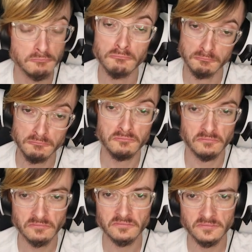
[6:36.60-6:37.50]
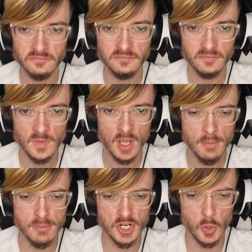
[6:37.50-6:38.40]
Our technology has been
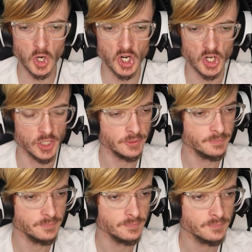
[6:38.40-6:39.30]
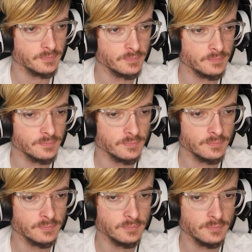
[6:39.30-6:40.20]
improving Manure. over time, first
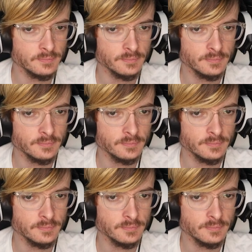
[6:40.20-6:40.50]
slowly,